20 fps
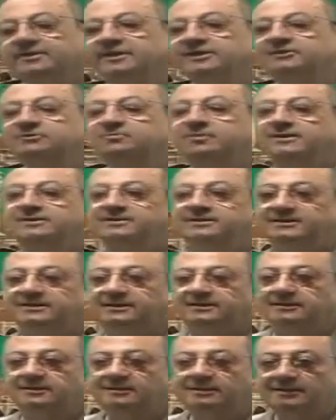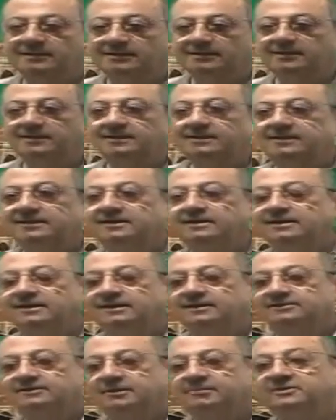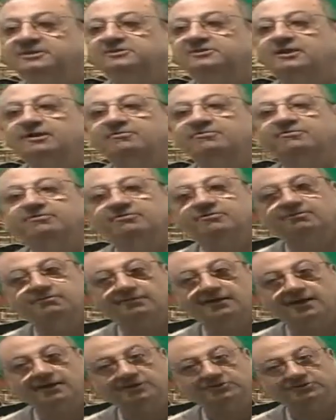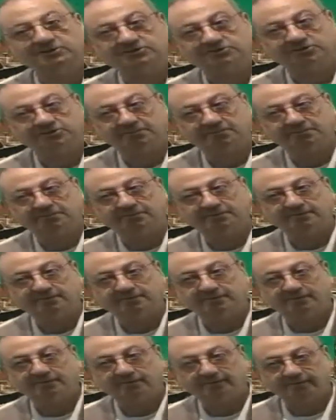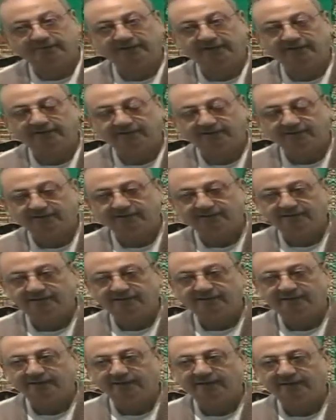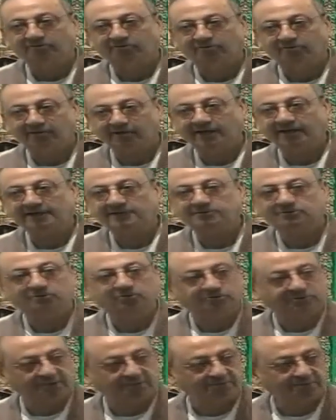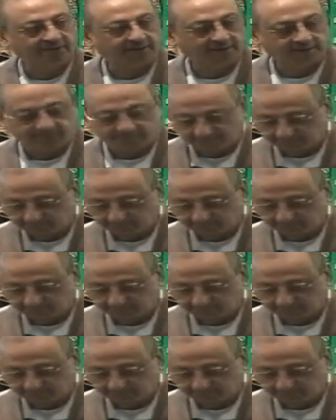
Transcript: nispati. Tamizav relationship. Okay? It relates to something.